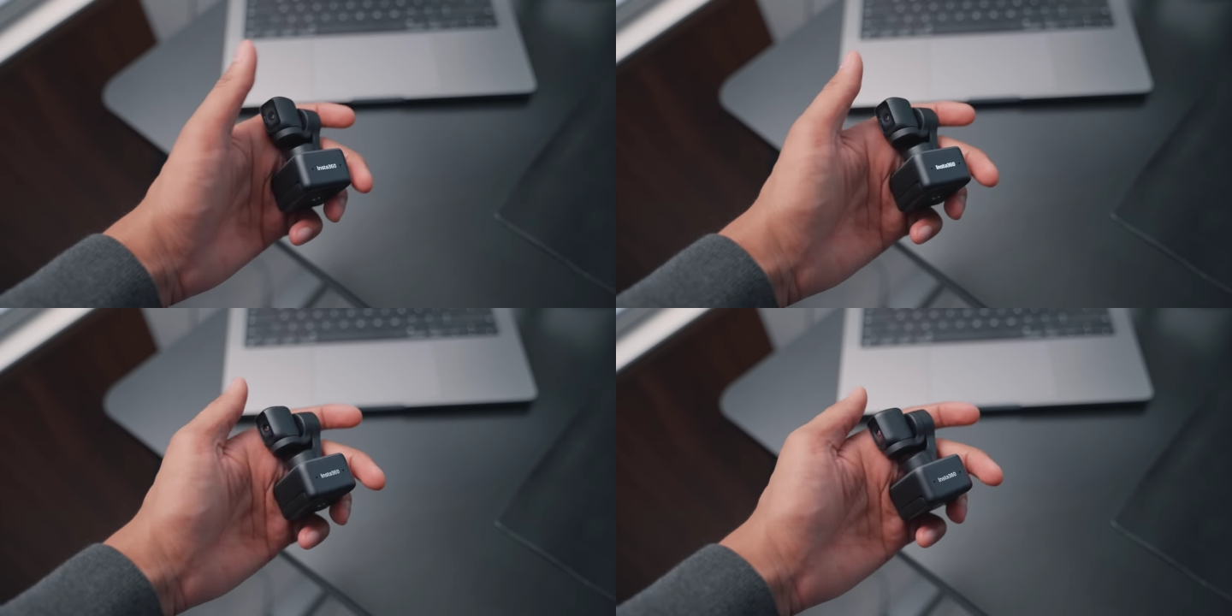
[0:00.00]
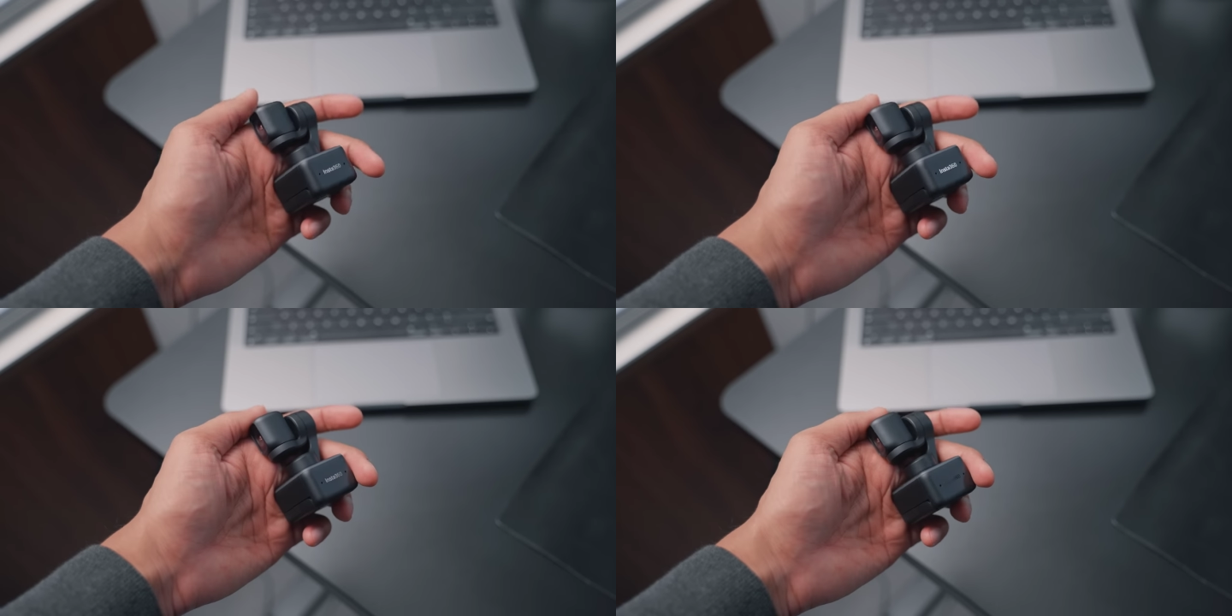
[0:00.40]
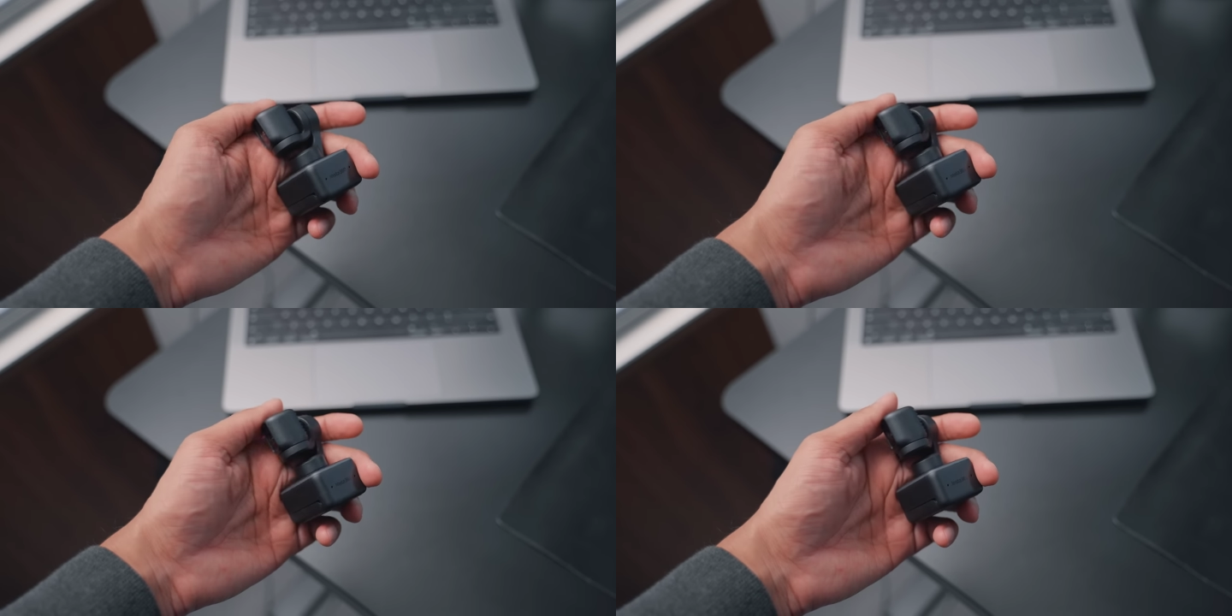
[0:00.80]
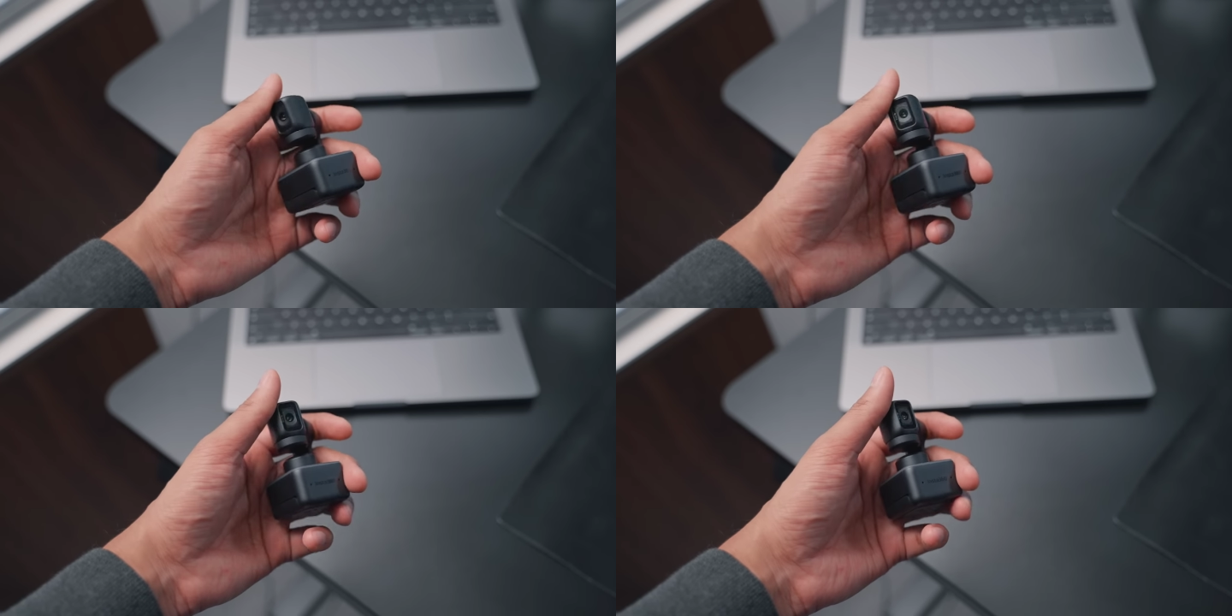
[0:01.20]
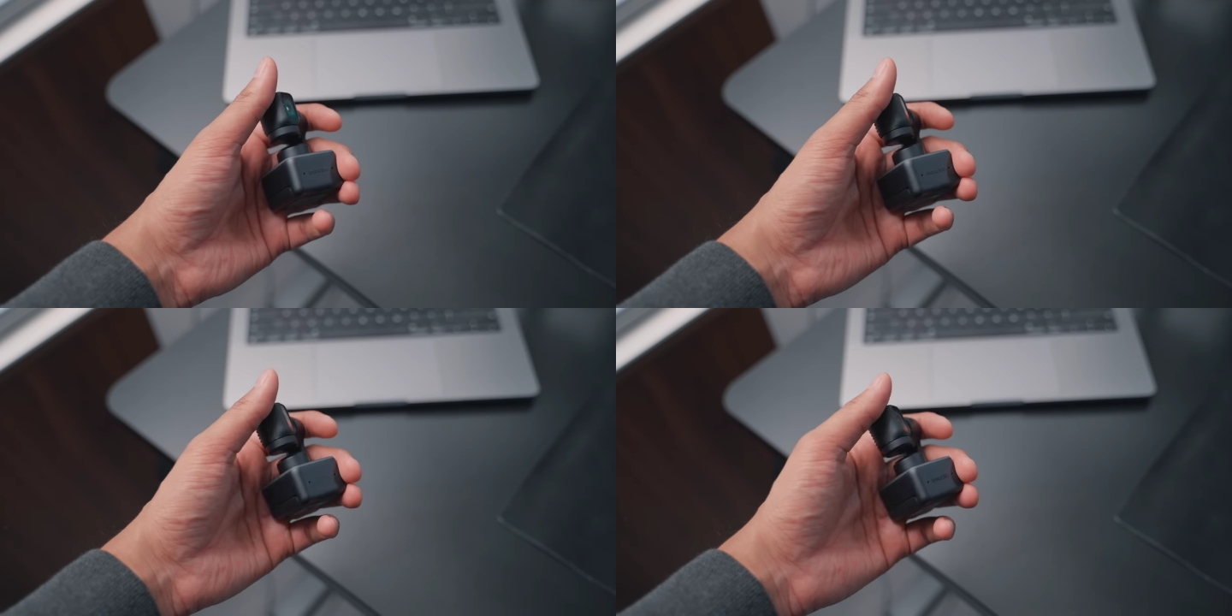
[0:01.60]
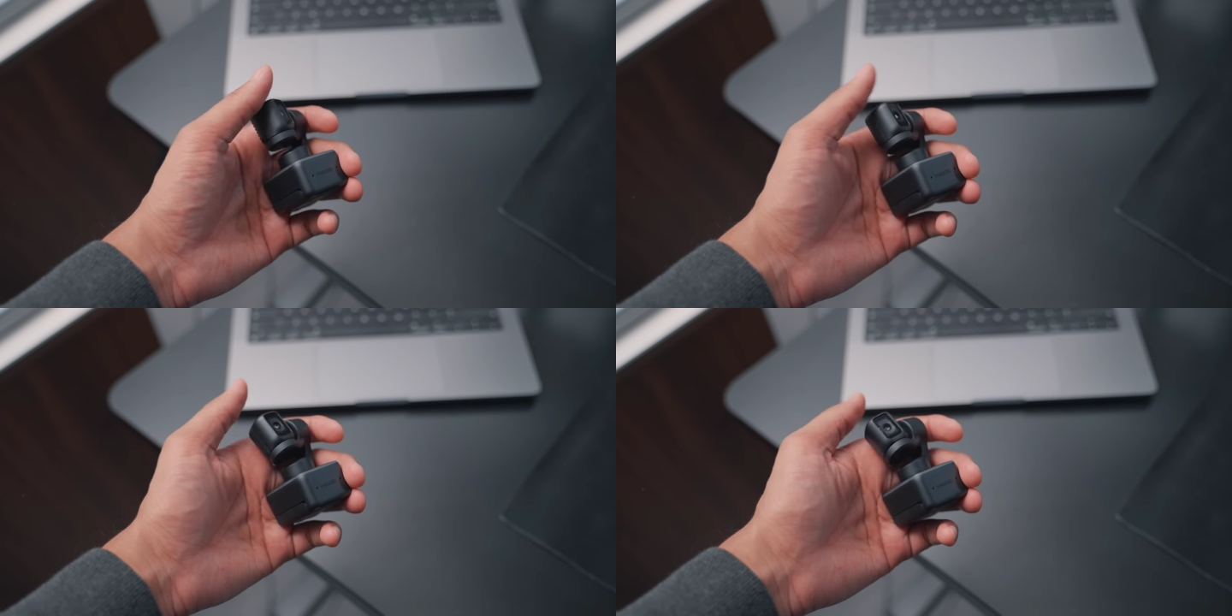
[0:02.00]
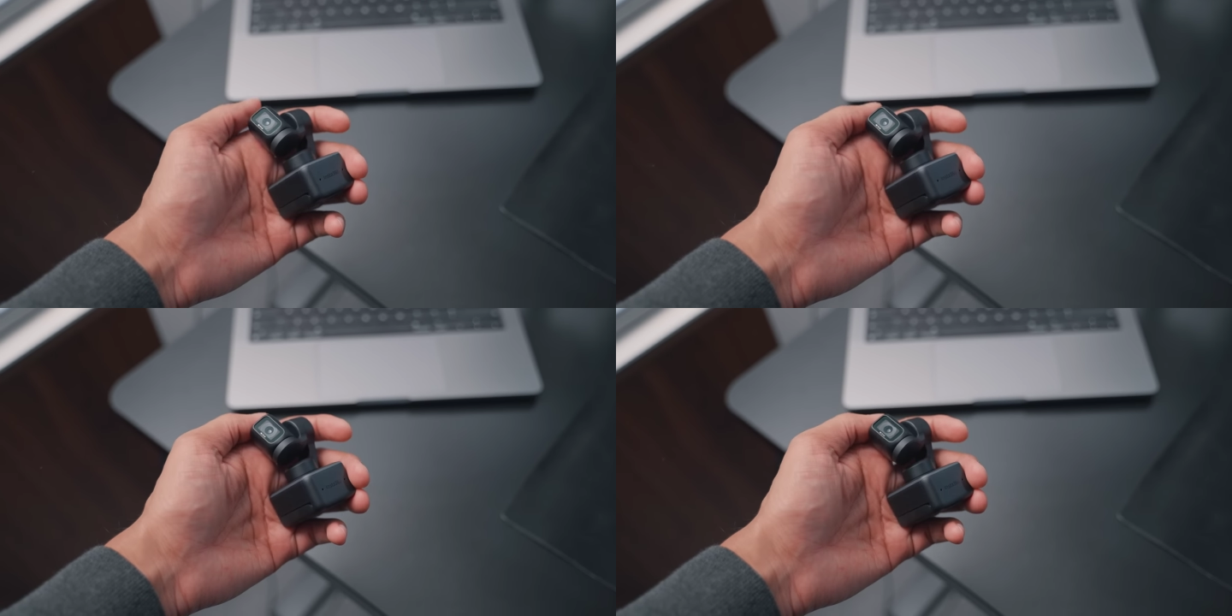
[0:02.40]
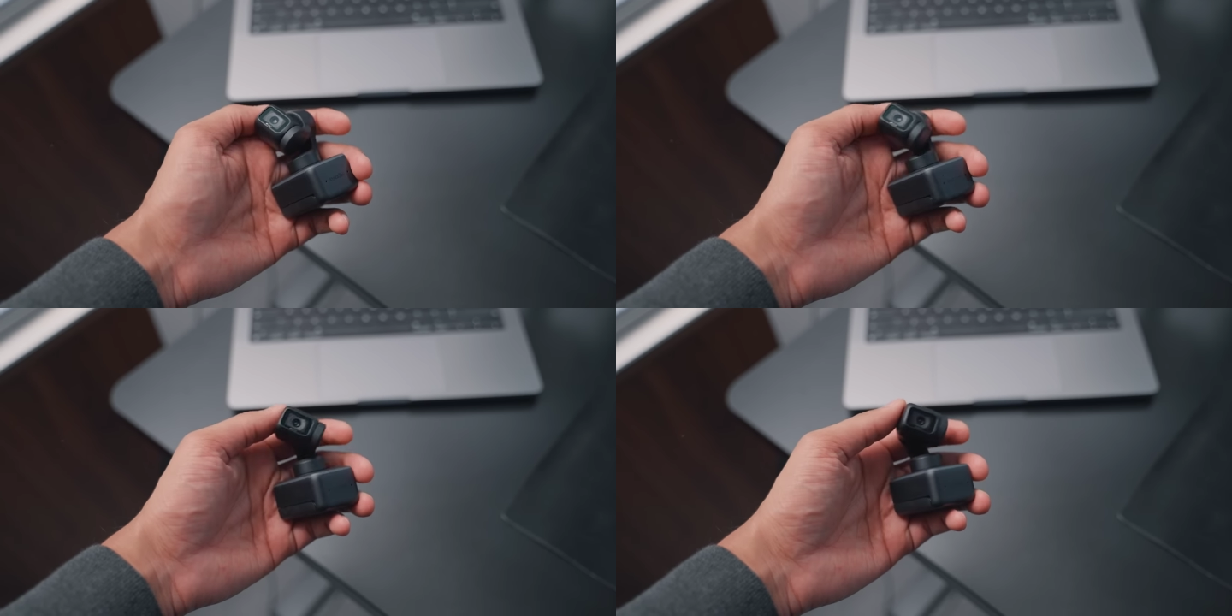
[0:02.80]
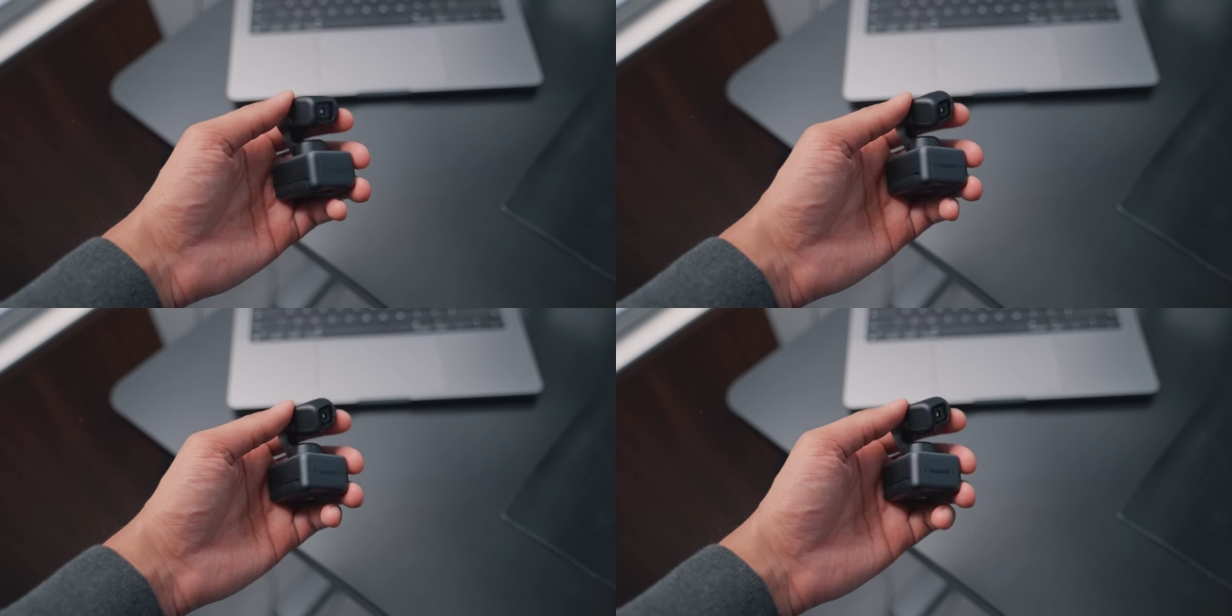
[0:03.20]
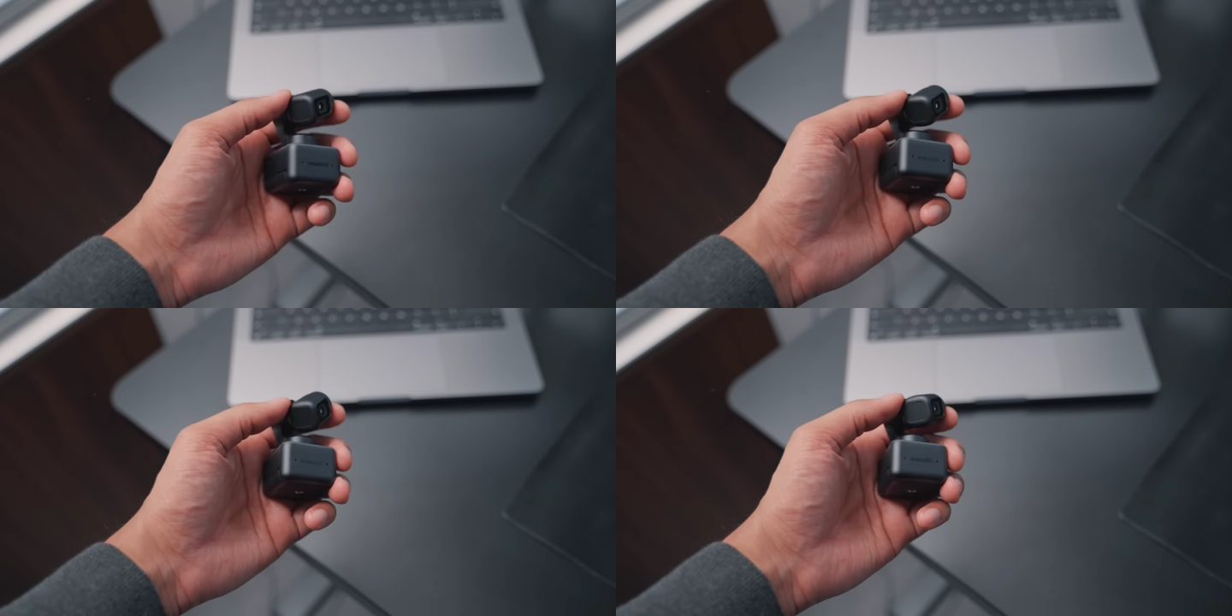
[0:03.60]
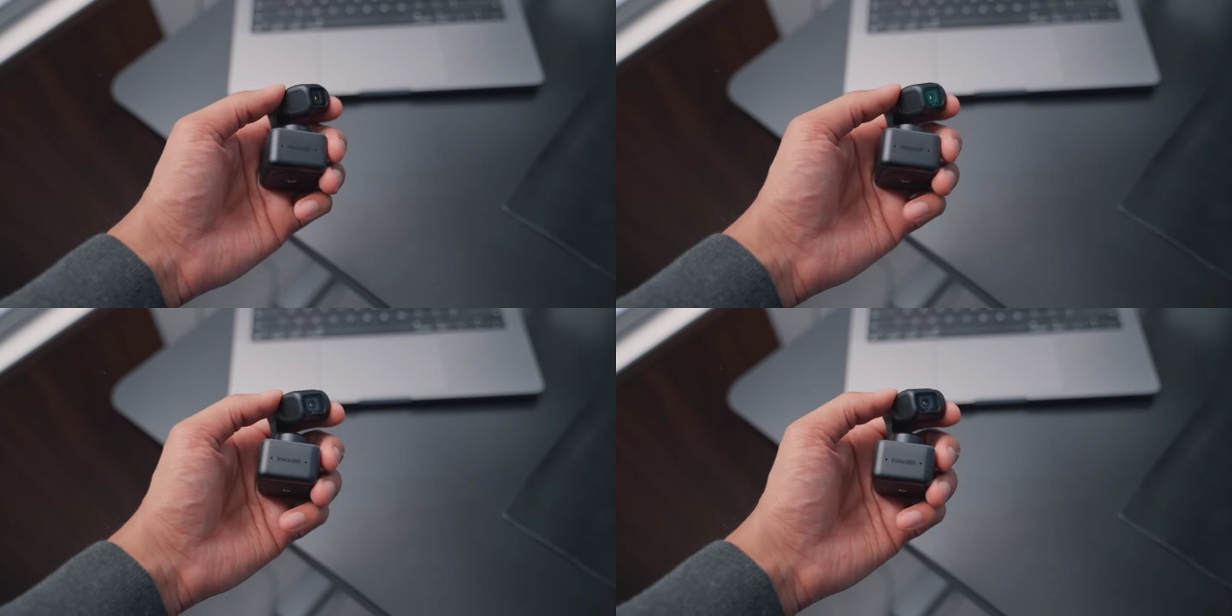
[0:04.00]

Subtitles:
Nobody's mouth can be seen.